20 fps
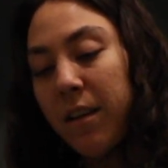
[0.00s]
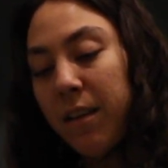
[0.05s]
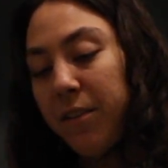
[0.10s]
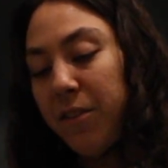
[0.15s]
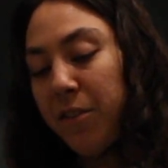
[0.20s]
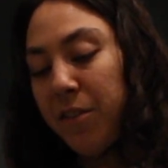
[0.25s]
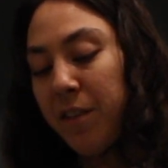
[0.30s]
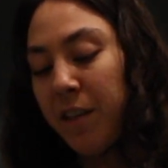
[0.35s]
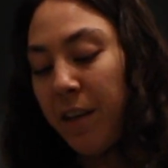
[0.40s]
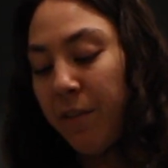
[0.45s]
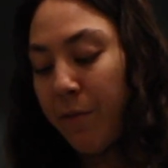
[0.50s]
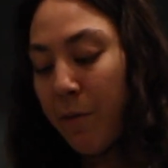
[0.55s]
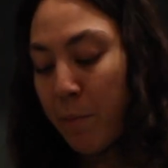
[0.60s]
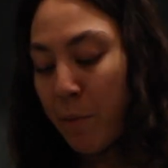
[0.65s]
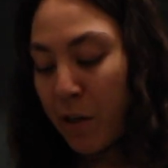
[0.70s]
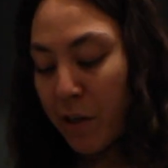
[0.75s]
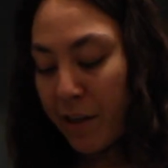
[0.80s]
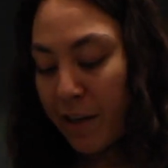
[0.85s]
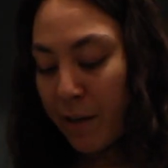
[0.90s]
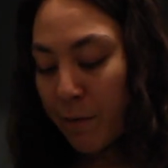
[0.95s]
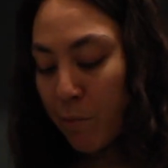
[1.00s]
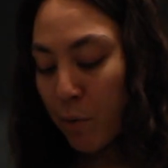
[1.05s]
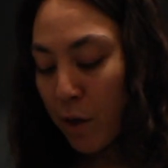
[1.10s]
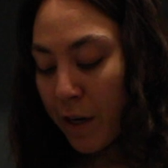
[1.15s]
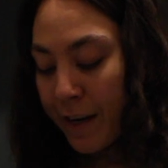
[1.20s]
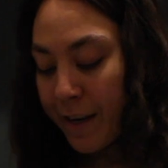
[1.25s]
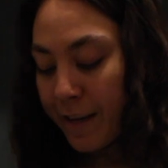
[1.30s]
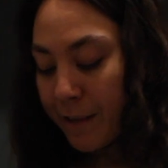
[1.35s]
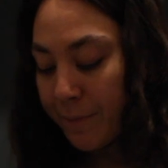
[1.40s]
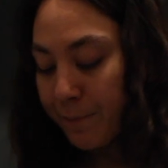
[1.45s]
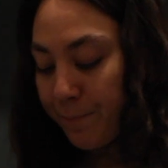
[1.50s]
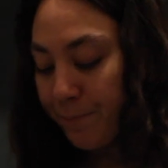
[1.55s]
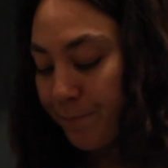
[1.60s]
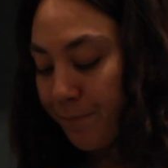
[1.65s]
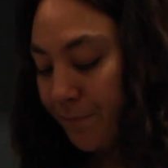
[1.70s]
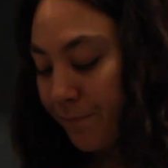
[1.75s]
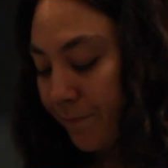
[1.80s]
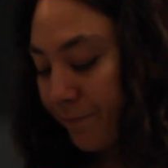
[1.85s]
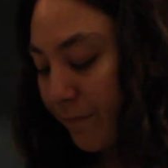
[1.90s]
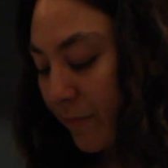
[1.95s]
just to give the body a break,
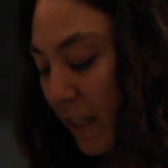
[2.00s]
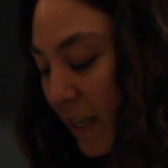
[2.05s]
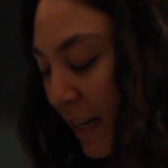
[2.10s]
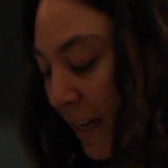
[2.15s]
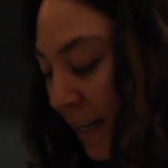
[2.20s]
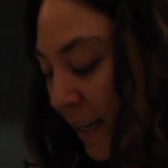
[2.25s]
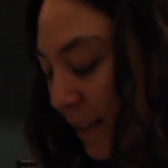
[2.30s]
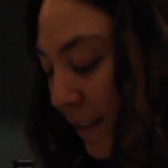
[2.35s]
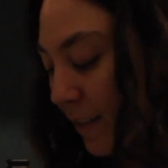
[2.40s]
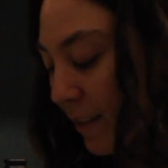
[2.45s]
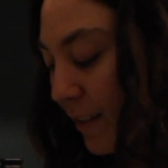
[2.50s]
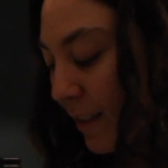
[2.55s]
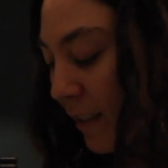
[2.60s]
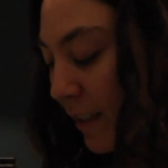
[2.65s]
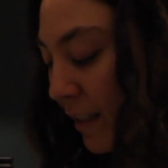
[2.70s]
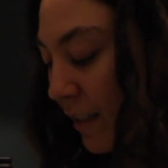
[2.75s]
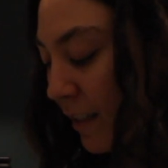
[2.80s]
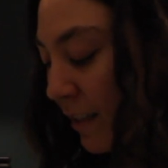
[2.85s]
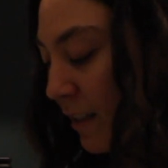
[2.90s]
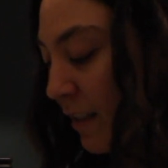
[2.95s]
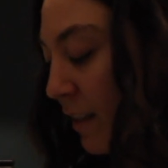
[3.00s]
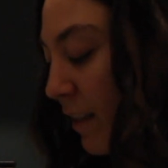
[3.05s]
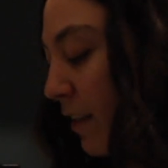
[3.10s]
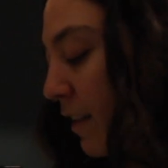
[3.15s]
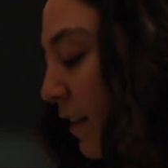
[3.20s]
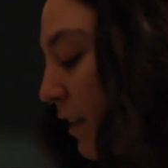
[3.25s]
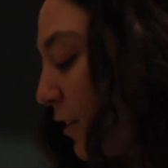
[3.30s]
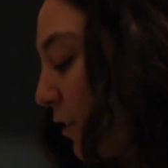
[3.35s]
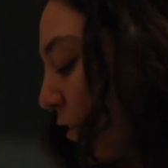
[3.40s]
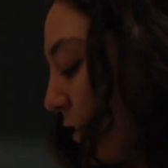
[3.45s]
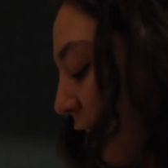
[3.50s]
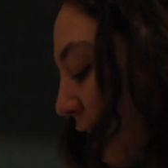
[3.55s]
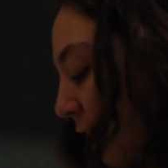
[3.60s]
and just